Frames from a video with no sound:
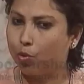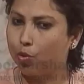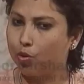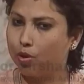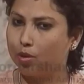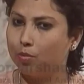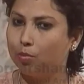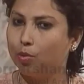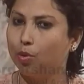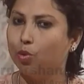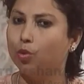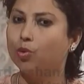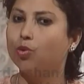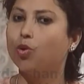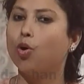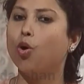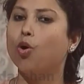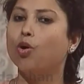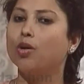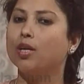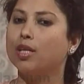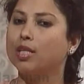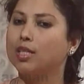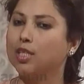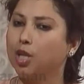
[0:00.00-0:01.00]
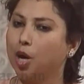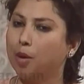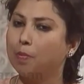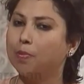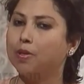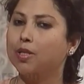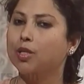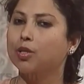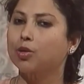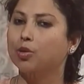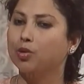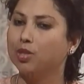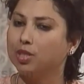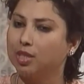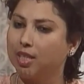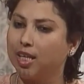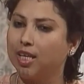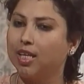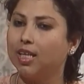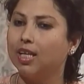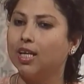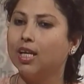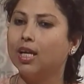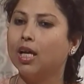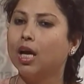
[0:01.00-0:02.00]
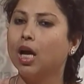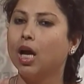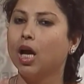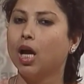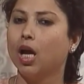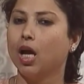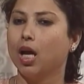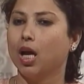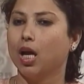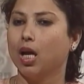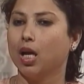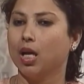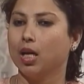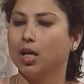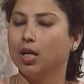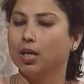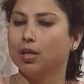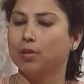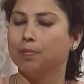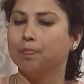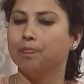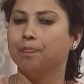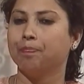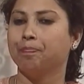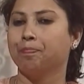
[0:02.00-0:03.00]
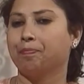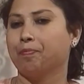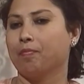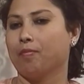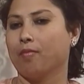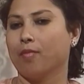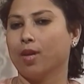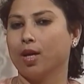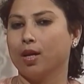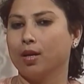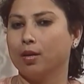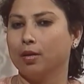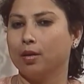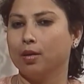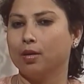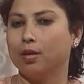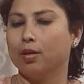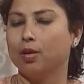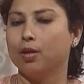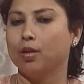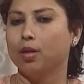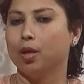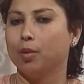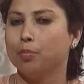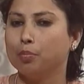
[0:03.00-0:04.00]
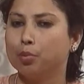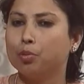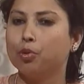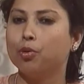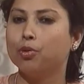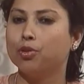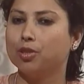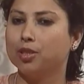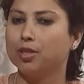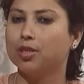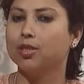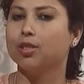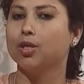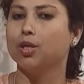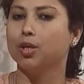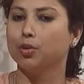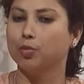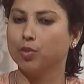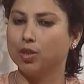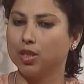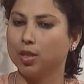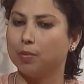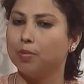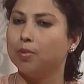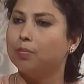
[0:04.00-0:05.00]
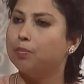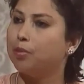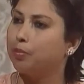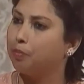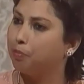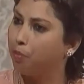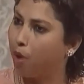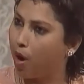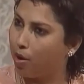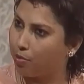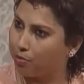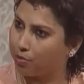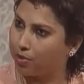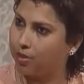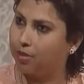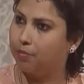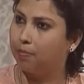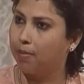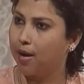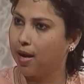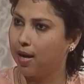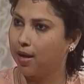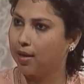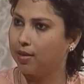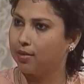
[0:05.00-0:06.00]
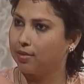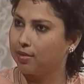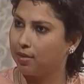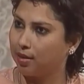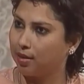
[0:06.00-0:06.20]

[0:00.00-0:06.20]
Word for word: more and more or adopting or taking um, approaches which have been propounded by,